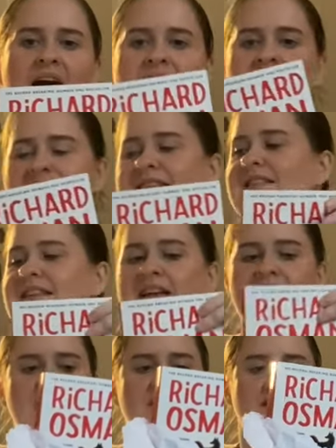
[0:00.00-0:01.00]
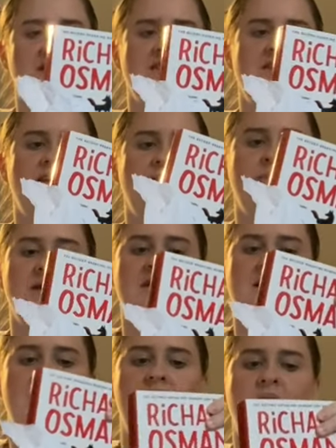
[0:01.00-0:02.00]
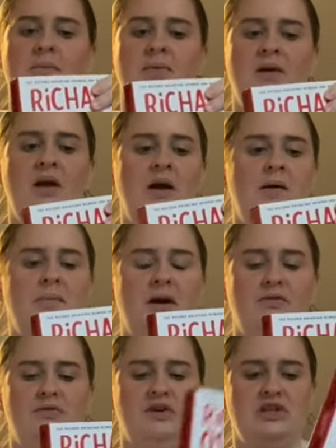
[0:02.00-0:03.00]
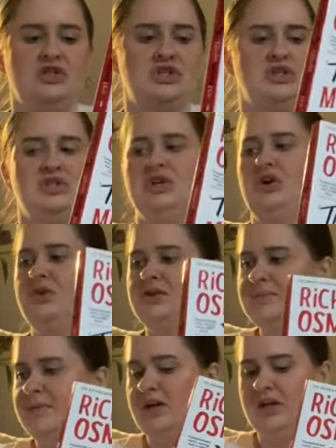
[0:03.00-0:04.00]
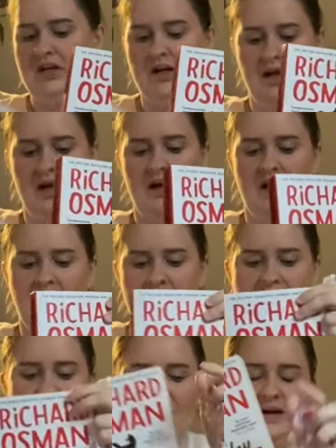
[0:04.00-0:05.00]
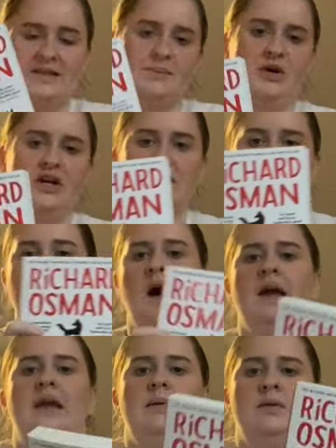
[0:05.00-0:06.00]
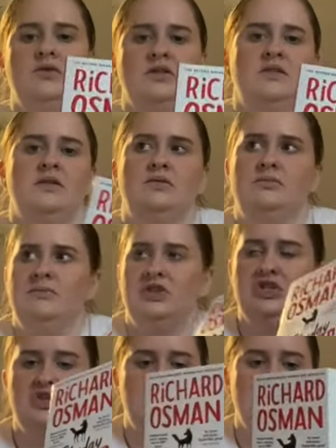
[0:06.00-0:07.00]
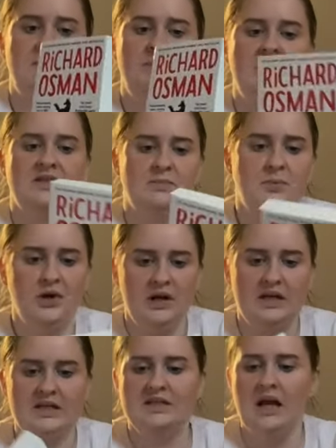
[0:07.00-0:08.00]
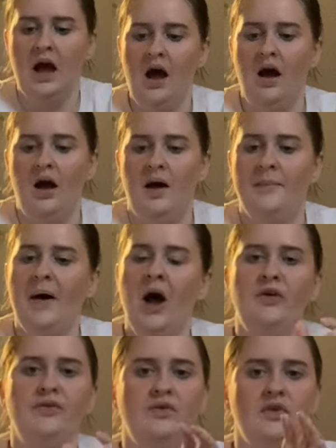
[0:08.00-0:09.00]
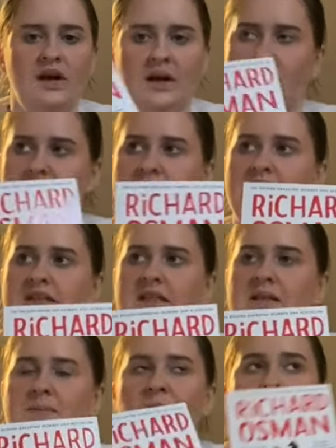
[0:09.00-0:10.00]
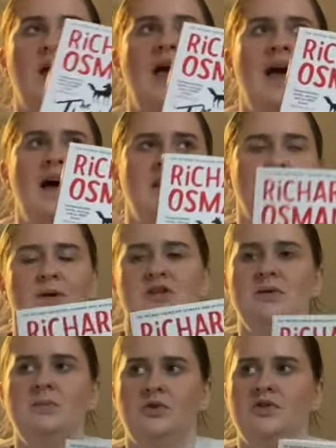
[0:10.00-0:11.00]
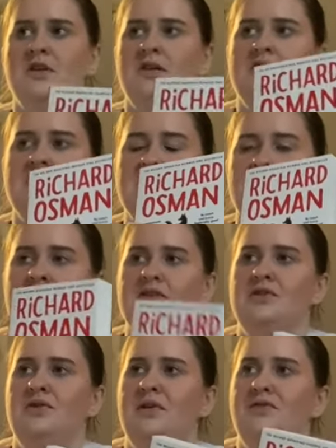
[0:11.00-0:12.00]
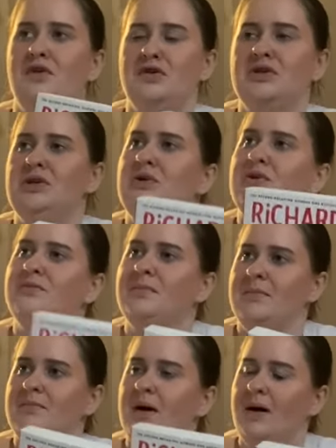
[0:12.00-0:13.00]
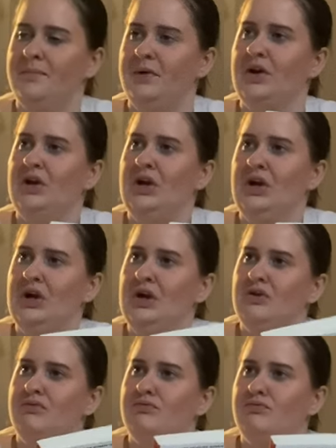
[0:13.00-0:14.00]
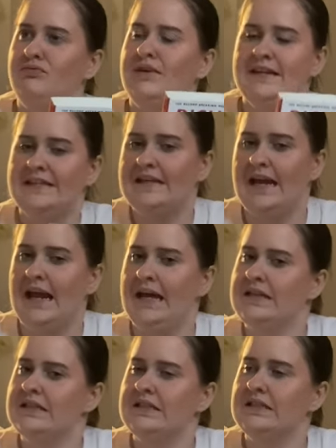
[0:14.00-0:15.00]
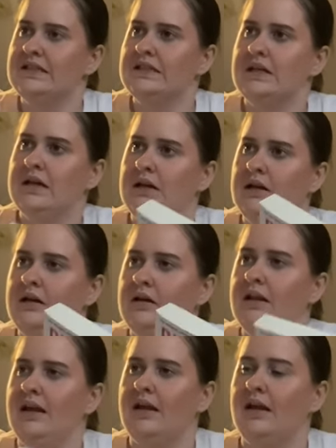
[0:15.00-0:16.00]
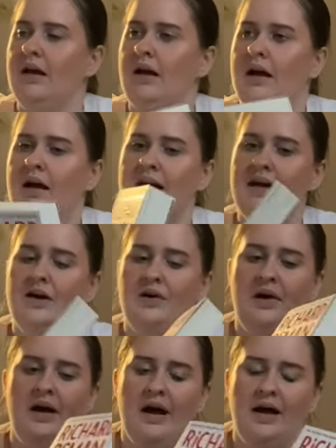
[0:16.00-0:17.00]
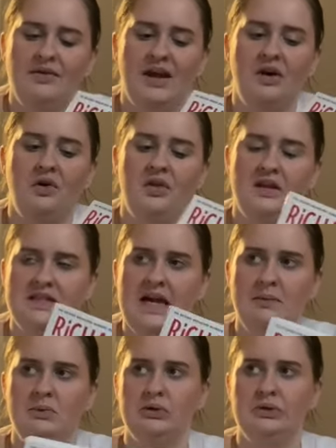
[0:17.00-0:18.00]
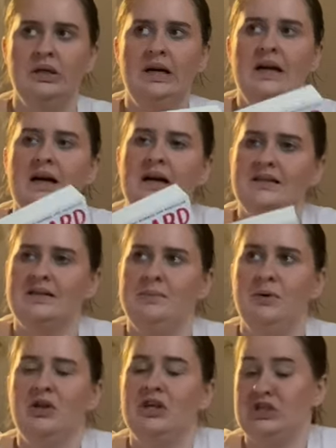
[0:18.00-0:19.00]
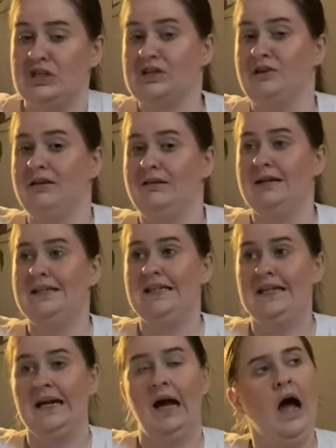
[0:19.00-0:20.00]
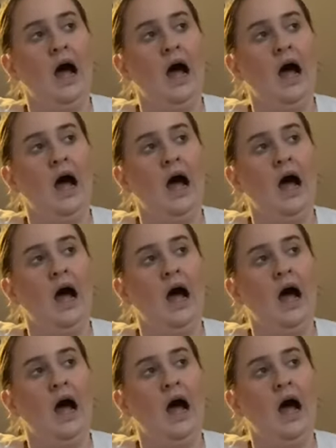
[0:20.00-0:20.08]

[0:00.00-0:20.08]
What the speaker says: And it is The Thursday Murder Club by Richard Osman. So as a Brit, I came across Richard Osman because of Pointless. I really want to get to this book, especially more so since I saw a photo of my mum reading it, like having it on the table as the book that she's currently reading.